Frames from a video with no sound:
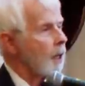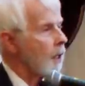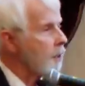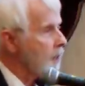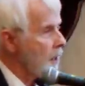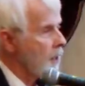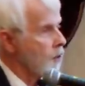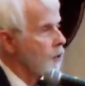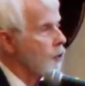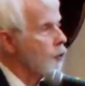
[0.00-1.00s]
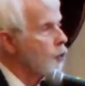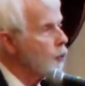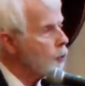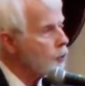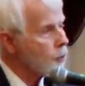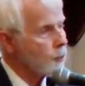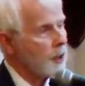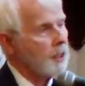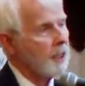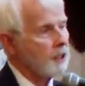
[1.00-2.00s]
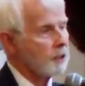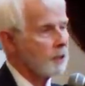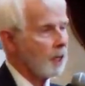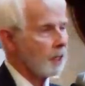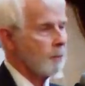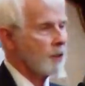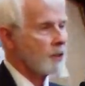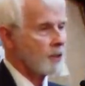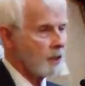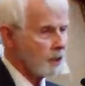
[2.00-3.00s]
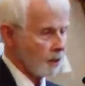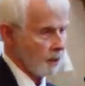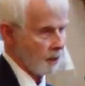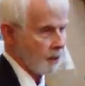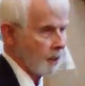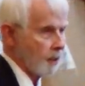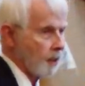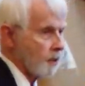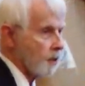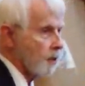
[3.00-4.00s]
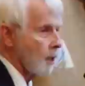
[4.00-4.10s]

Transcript: archaeologist used to reading ancient documents sees things like this.